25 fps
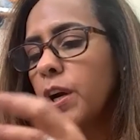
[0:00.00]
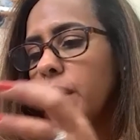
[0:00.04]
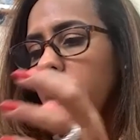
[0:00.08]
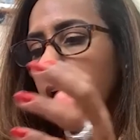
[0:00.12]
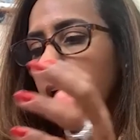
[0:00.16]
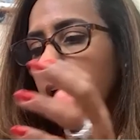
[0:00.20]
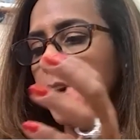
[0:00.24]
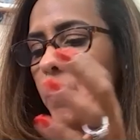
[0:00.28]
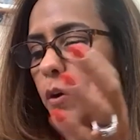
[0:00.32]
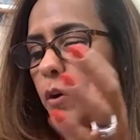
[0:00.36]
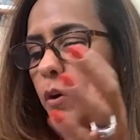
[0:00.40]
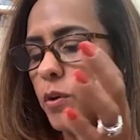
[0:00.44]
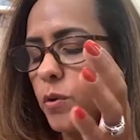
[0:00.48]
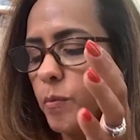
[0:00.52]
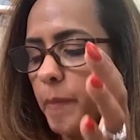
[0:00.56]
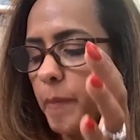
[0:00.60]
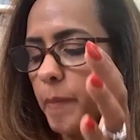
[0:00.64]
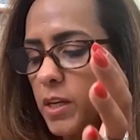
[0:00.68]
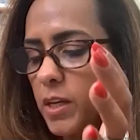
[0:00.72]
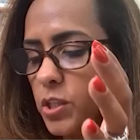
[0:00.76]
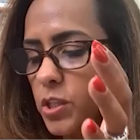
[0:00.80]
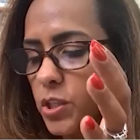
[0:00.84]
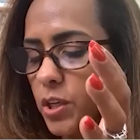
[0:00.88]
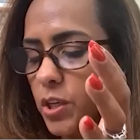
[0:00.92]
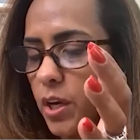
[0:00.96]
I know you
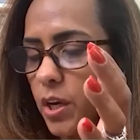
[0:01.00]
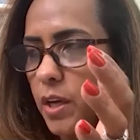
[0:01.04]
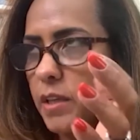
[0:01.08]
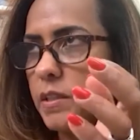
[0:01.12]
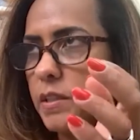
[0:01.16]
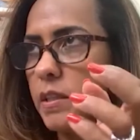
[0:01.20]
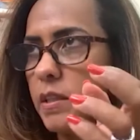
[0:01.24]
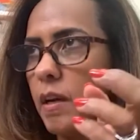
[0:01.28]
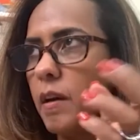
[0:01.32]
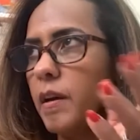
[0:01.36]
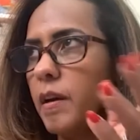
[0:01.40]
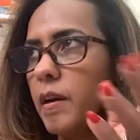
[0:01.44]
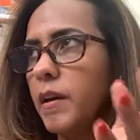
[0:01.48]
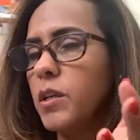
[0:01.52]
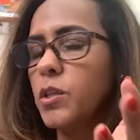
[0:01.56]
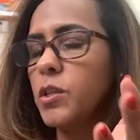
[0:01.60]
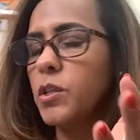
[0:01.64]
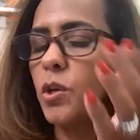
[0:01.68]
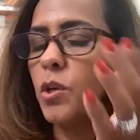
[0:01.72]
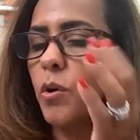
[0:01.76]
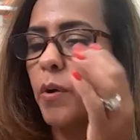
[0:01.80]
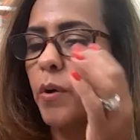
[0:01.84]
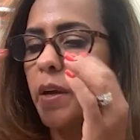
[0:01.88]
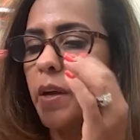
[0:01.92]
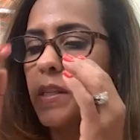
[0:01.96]
mentioned
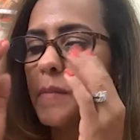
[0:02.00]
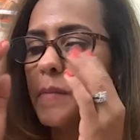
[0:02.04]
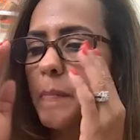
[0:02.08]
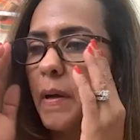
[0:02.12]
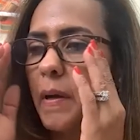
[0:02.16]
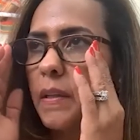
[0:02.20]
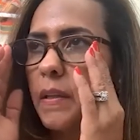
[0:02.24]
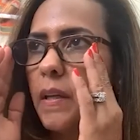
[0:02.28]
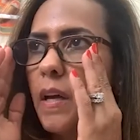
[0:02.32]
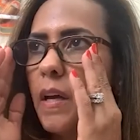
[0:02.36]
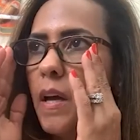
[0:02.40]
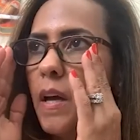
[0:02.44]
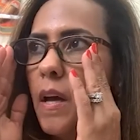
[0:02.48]
insurance, but